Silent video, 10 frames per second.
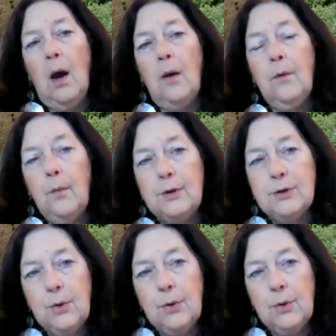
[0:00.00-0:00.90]
although we
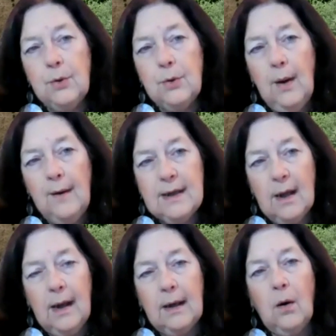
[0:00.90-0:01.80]
do have some
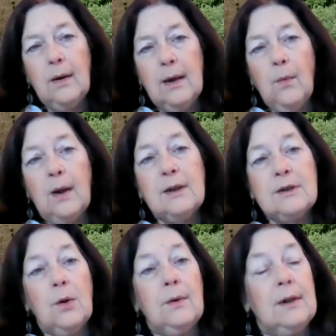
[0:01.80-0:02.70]
that are in what
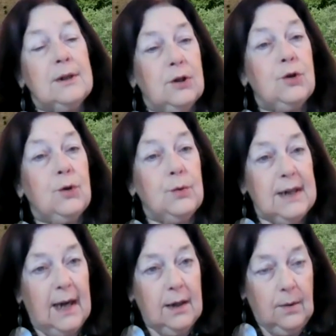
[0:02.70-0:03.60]
is known as
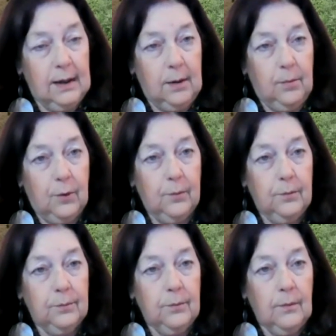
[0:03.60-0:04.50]
Judeo Hebrew,
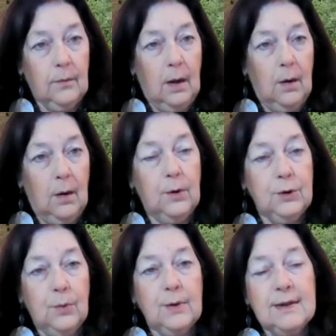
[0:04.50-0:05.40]

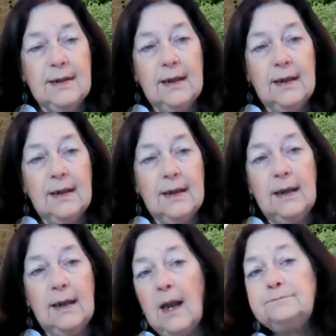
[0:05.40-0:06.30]
which was the
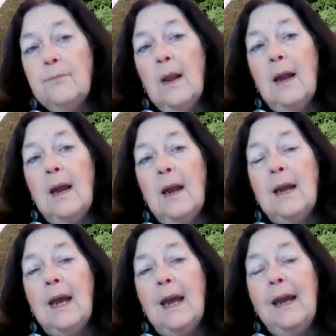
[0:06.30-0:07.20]
uh,
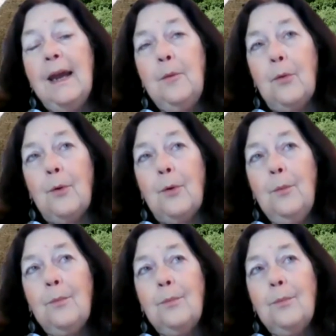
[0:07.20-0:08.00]
Hebrew.